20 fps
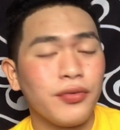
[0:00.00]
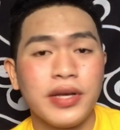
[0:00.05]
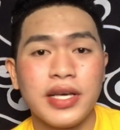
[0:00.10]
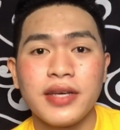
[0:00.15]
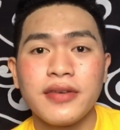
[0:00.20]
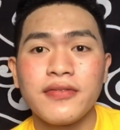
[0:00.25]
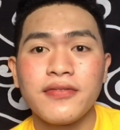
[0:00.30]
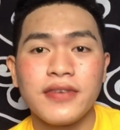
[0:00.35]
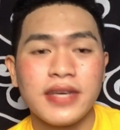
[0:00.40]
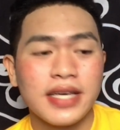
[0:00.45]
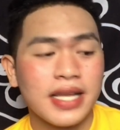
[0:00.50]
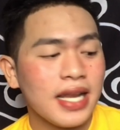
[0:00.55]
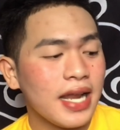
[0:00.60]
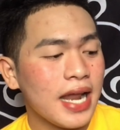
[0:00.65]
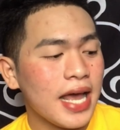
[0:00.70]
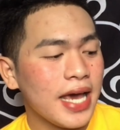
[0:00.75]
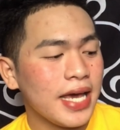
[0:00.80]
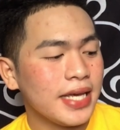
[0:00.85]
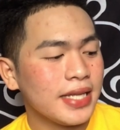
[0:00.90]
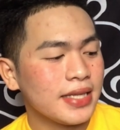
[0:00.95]
ring
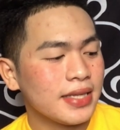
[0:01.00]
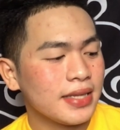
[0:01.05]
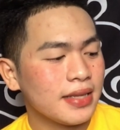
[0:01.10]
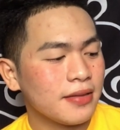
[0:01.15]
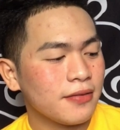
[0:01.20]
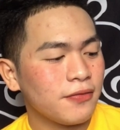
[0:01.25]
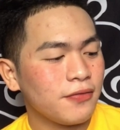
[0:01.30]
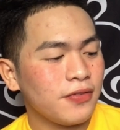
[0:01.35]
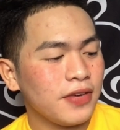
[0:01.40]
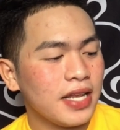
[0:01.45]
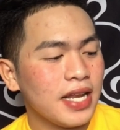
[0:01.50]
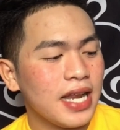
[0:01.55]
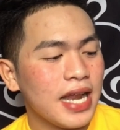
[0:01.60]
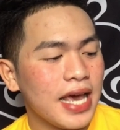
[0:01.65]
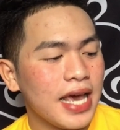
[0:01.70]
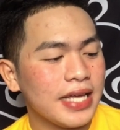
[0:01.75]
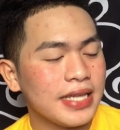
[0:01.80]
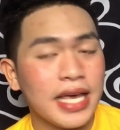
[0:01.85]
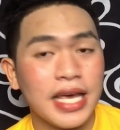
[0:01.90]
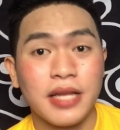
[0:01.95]
feel light
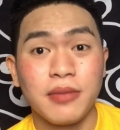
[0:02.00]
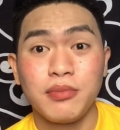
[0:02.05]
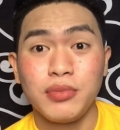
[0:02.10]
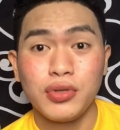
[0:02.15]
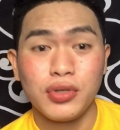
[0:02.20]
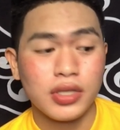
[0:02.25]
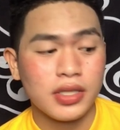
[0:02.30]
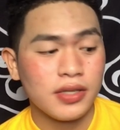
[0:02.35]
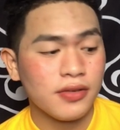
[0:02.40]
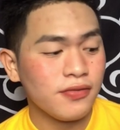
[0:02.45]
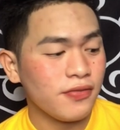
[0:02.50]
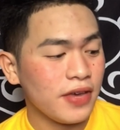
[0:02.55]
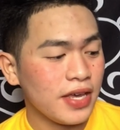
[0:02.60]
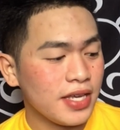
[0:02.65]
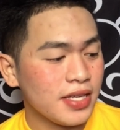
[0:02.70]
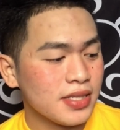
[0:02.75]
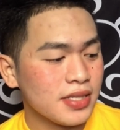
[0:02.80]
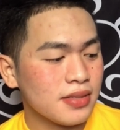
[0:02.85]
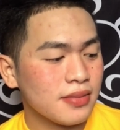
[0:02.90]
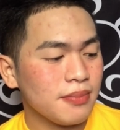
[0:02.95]
and beauty
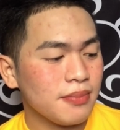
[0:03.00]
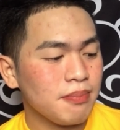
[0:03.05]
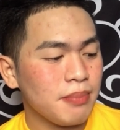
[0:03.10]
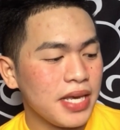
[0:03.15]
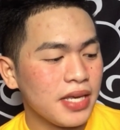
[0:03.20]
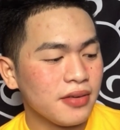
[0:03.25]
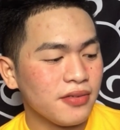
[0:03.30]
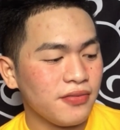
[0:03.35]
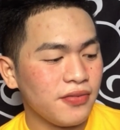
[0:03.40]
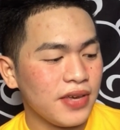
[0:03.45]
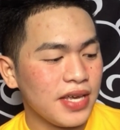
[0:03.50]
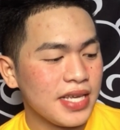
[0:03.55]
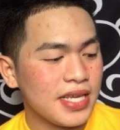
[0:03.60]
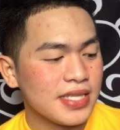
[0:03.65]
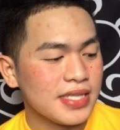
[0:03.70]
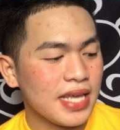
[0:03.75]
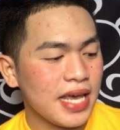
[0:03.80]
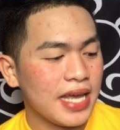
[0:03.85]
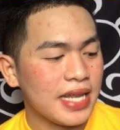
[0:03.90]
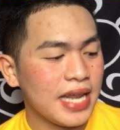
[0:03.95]
face, make
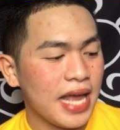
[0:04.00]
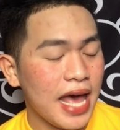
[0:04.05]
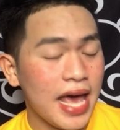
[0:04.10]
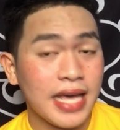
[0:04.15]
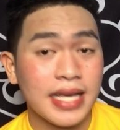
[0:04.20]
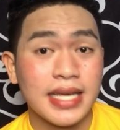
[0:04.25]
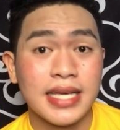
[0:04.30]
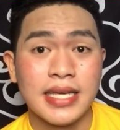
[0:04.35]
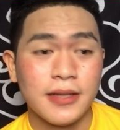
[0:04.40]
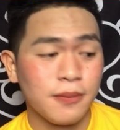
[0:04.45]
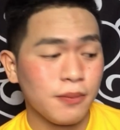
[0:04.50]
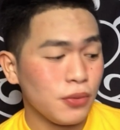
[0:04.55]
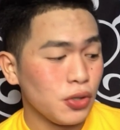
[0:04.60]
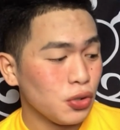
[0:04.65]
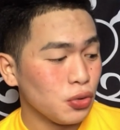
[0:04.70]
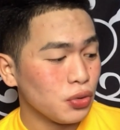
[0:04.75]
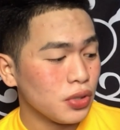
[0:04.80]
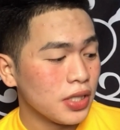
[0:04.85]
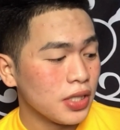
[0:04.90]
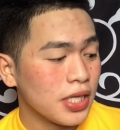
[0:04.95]
face and eye in
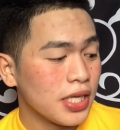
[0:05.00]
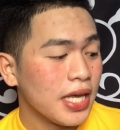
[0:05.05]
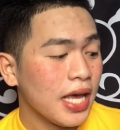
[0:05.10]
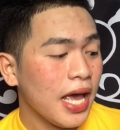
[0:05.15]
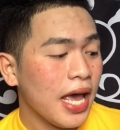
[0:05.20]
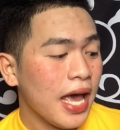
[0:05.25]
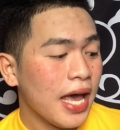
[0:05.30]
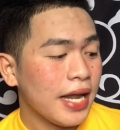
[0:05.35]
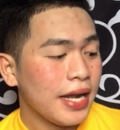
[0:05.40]
beauty,